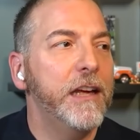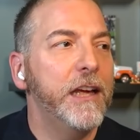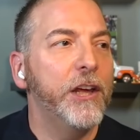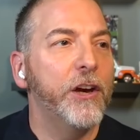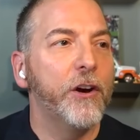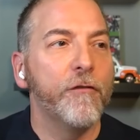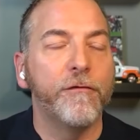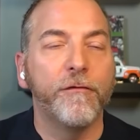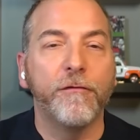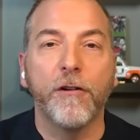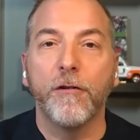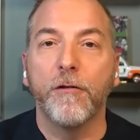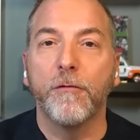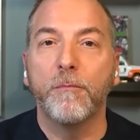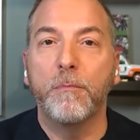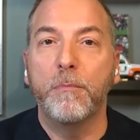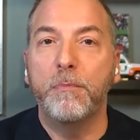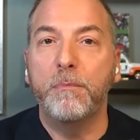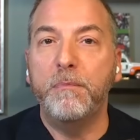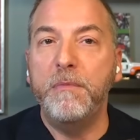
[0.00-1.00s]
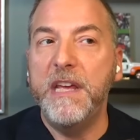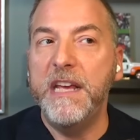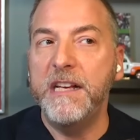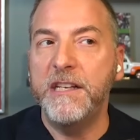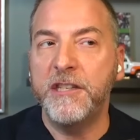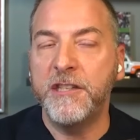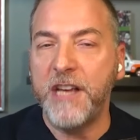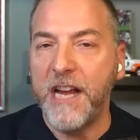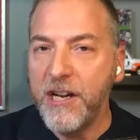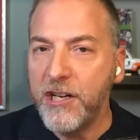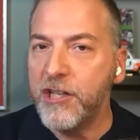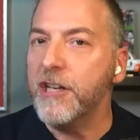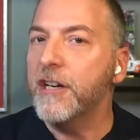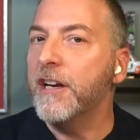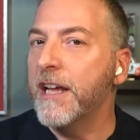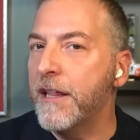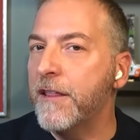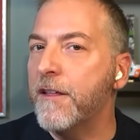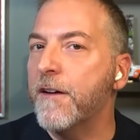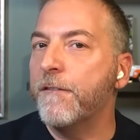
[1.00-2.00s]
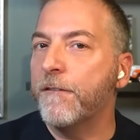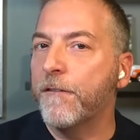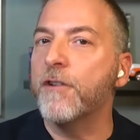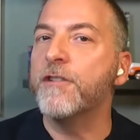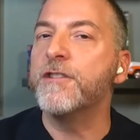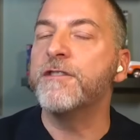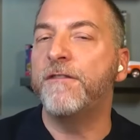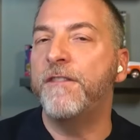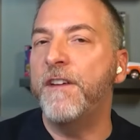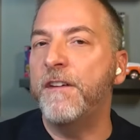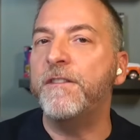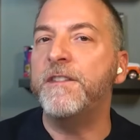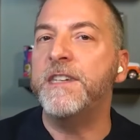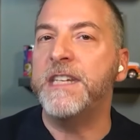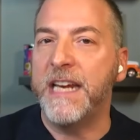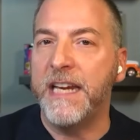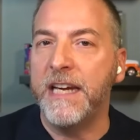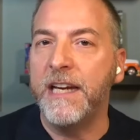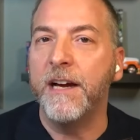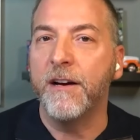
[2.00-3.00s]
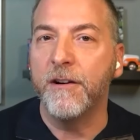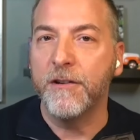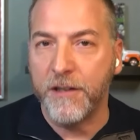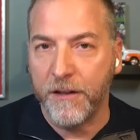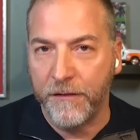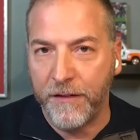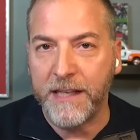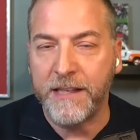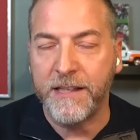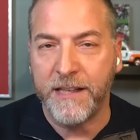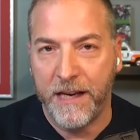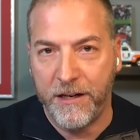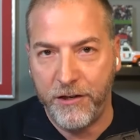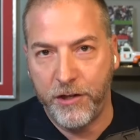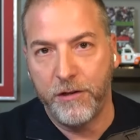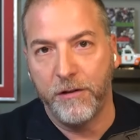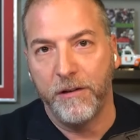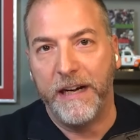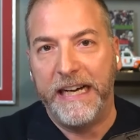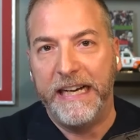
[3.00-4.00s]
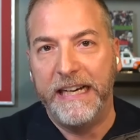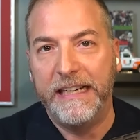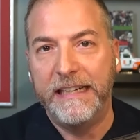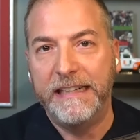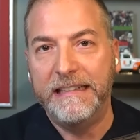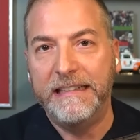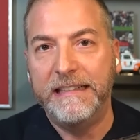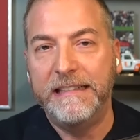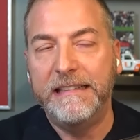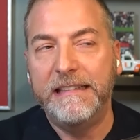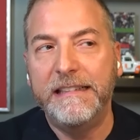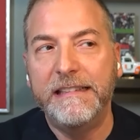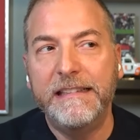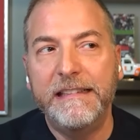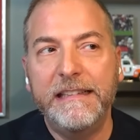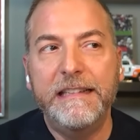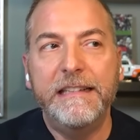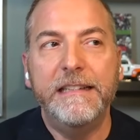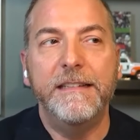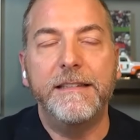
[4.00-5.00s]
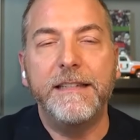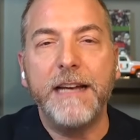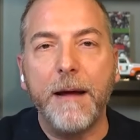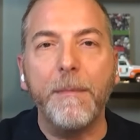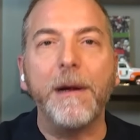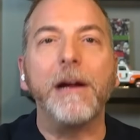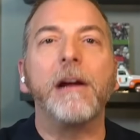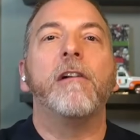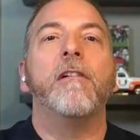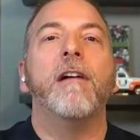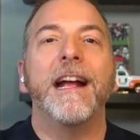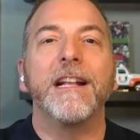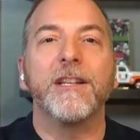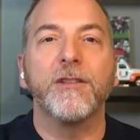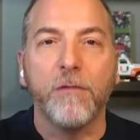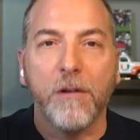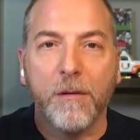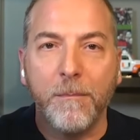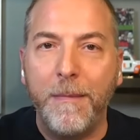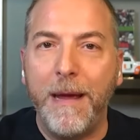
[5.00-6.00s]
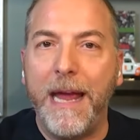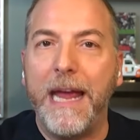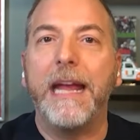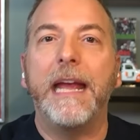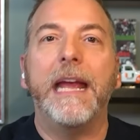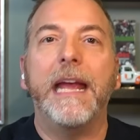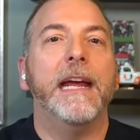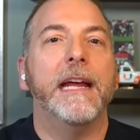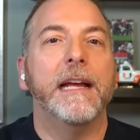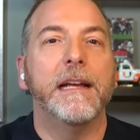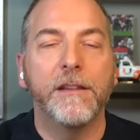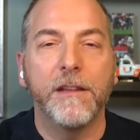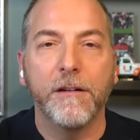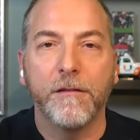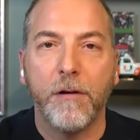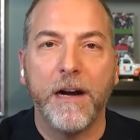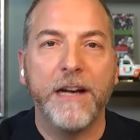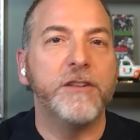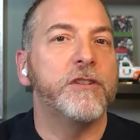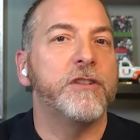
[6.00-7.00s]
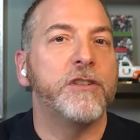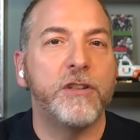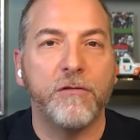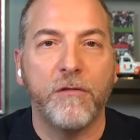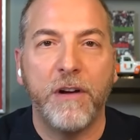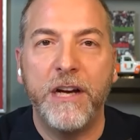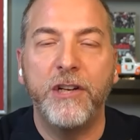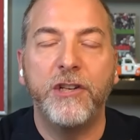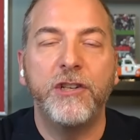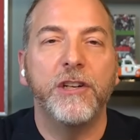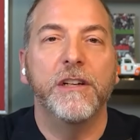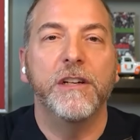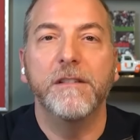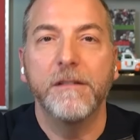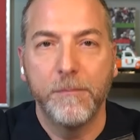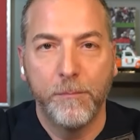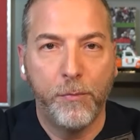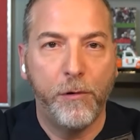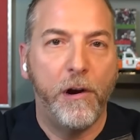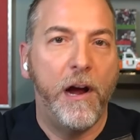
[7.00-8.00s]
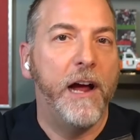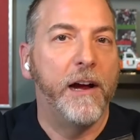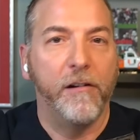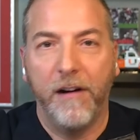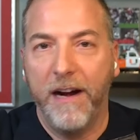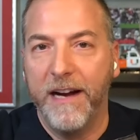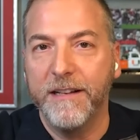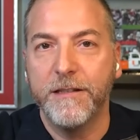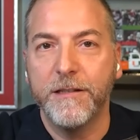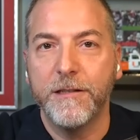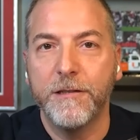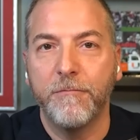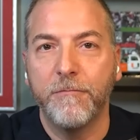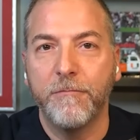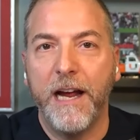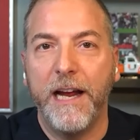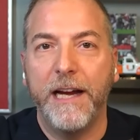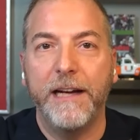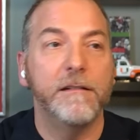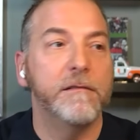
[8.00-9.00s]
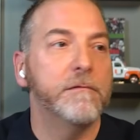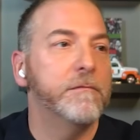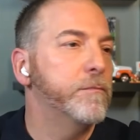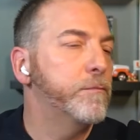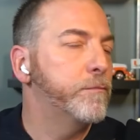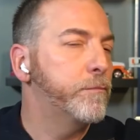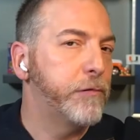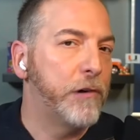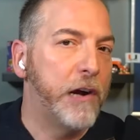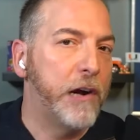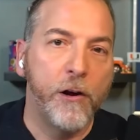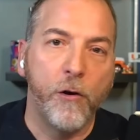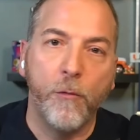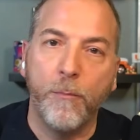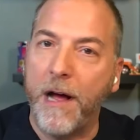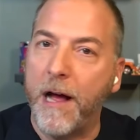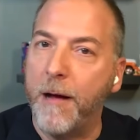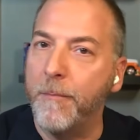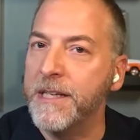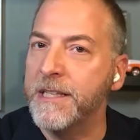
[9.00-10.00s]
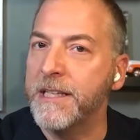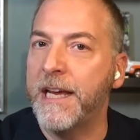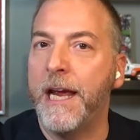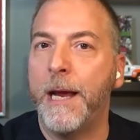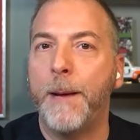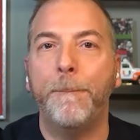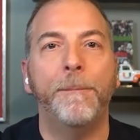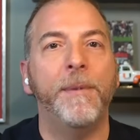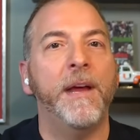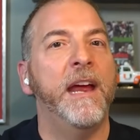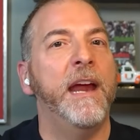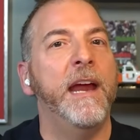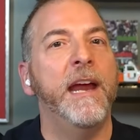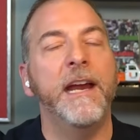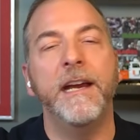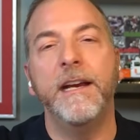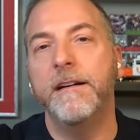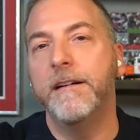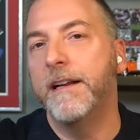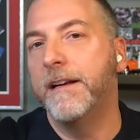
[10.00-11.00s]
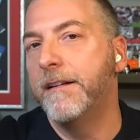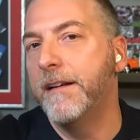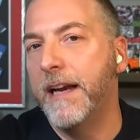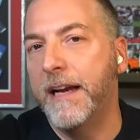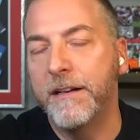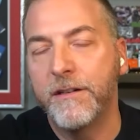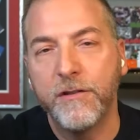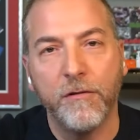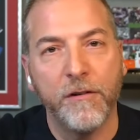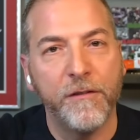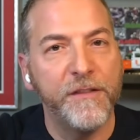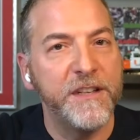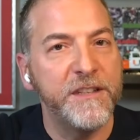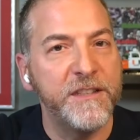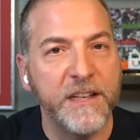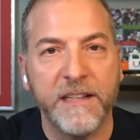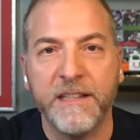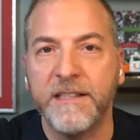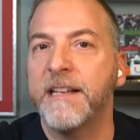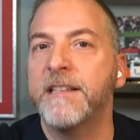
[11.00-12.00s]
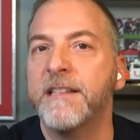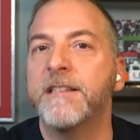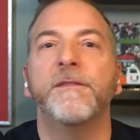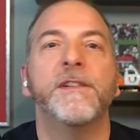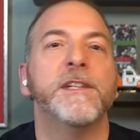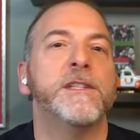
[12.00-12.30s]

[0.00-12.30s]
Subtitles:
for essentially the first 15 years of this century, Democrats were making the registration progress, right? Barack Obama's campaign and sort of the success of his